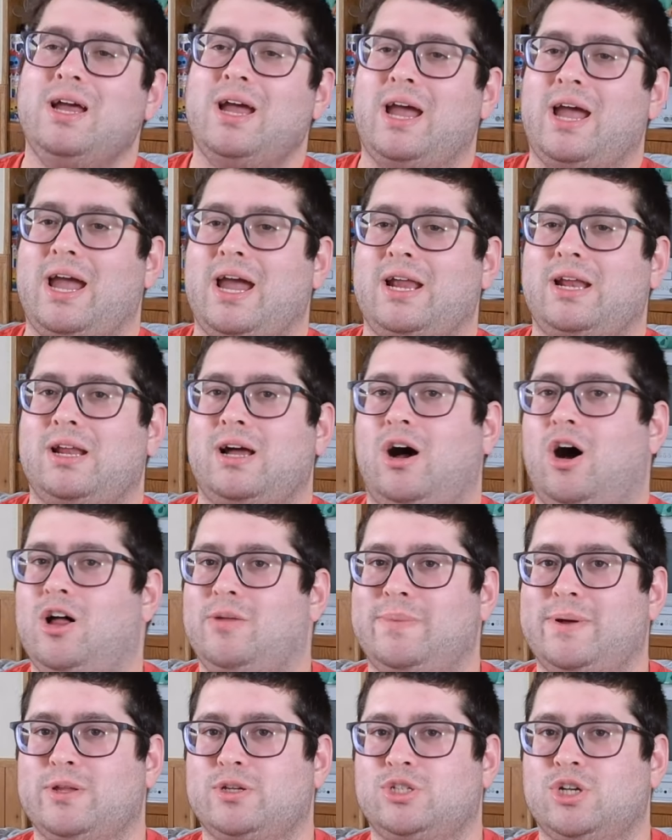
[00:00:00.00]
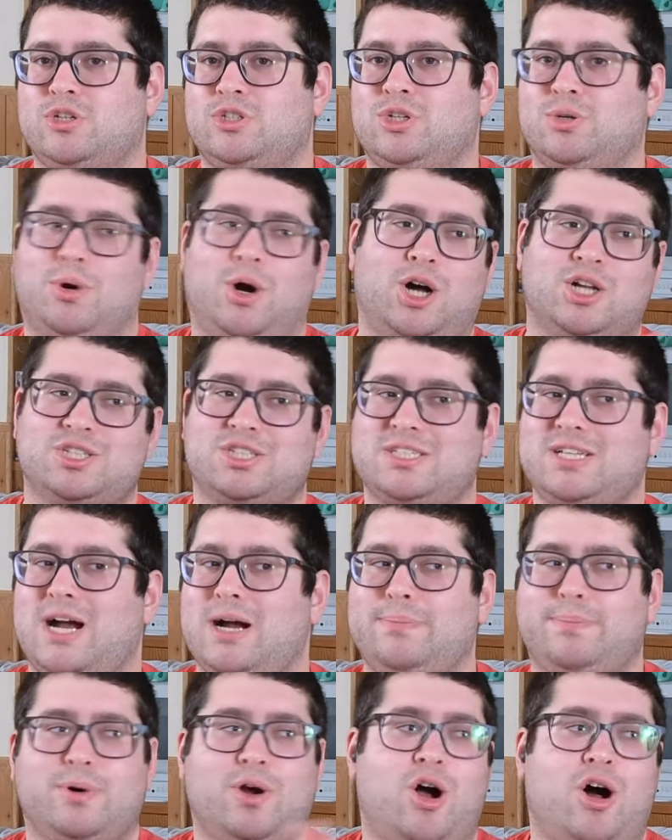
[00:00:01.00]
And all my other shows too, Hot
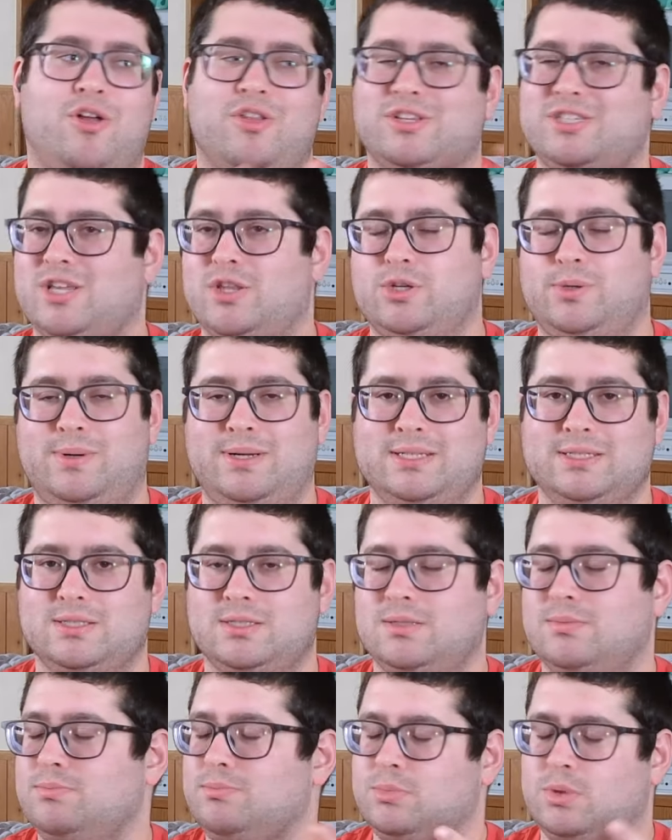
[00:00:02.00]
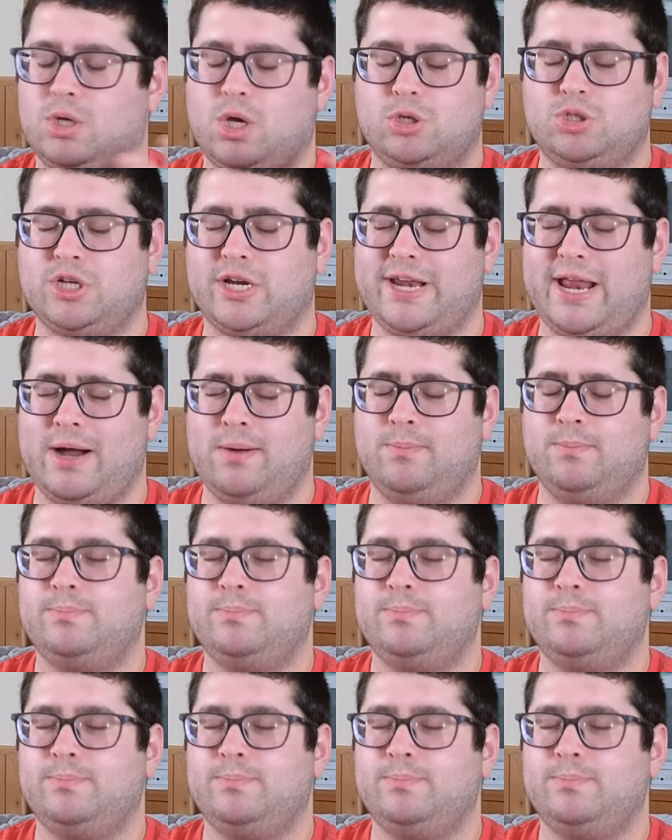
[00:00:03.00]
Heartstopper, all those other ones. Go check it out.